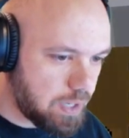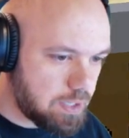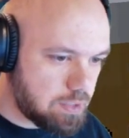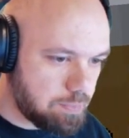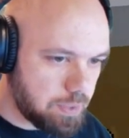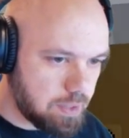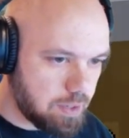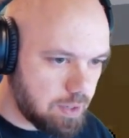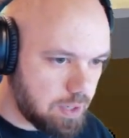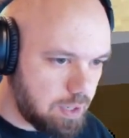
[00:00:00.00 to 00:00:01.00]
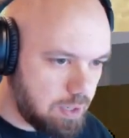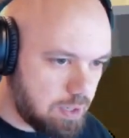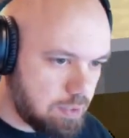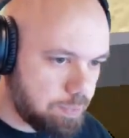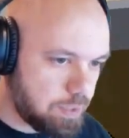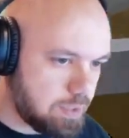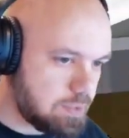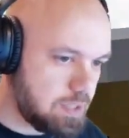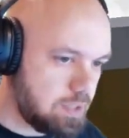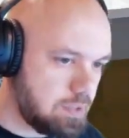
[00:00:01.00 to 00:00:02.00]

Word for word: I need to put the. I need to put the seed